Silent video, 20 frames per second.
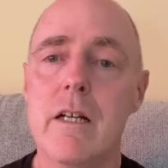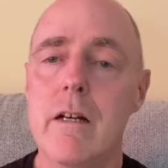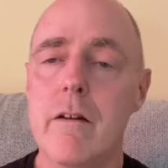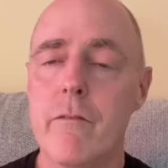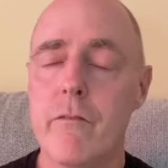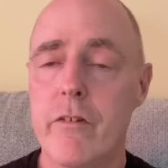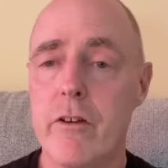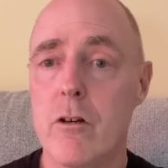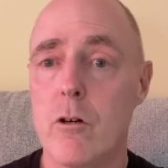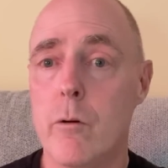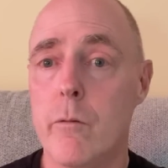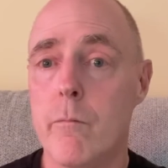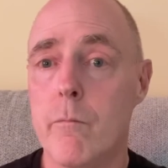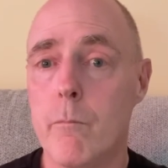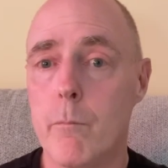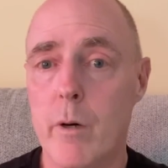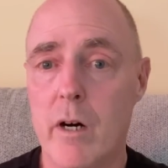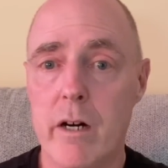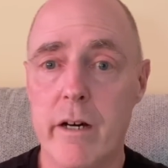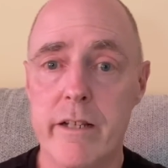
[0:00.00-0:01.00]
film
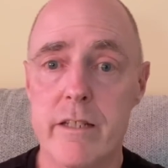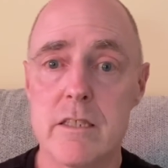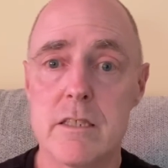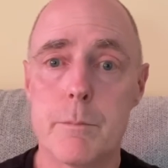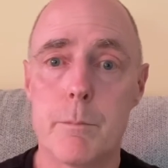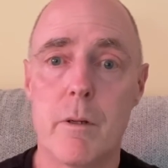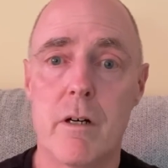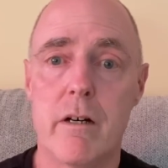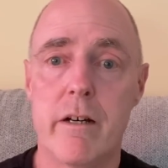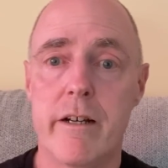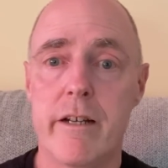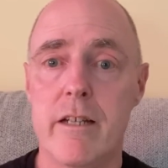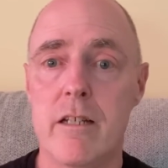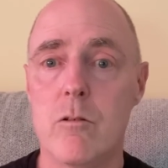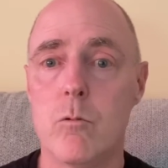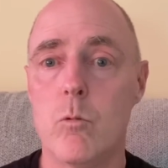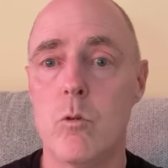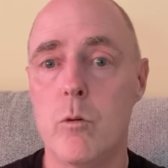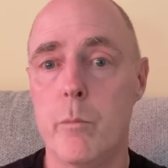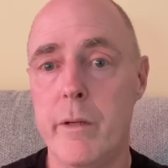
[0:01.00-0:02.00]
by
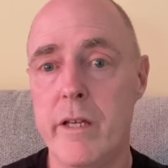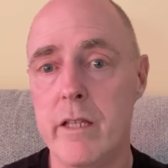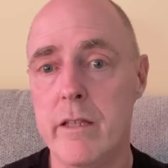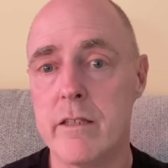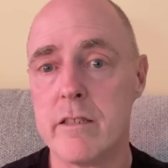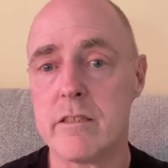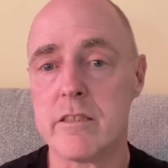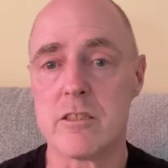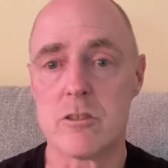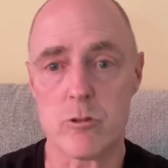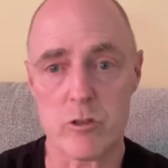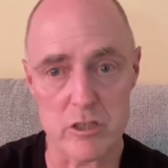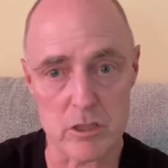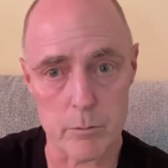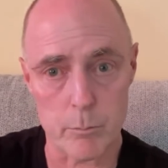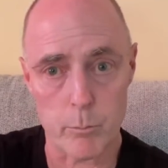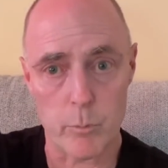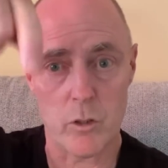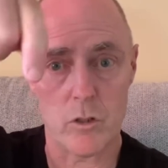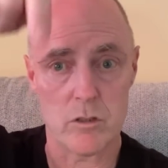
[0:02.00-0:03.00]
Inspired will be in the
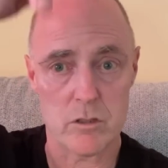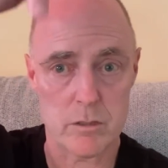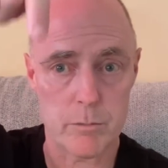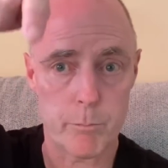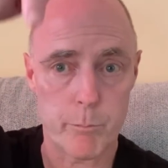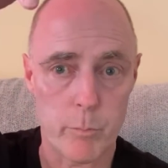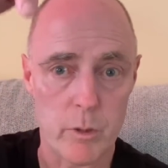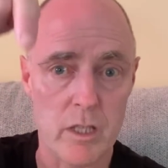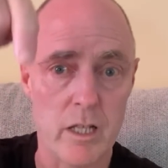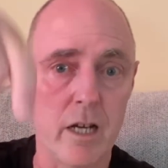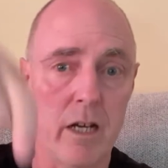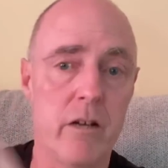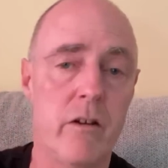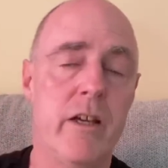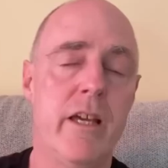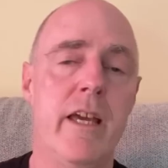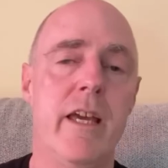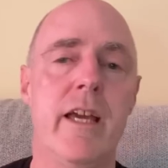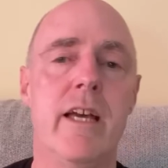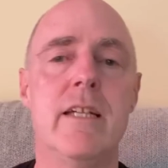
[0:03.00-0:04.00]
description box below
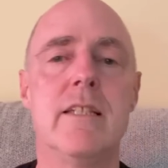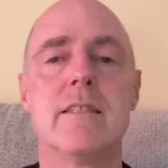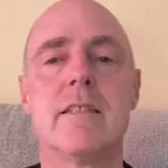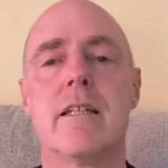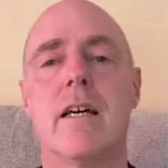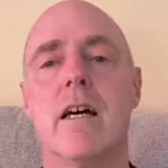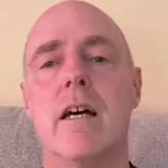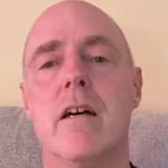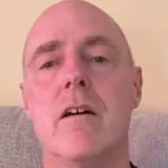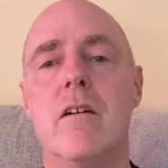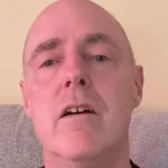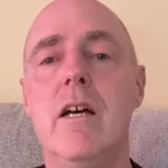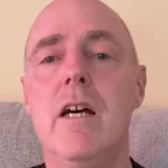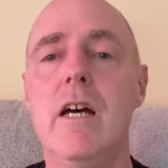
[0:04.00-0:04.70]
here, so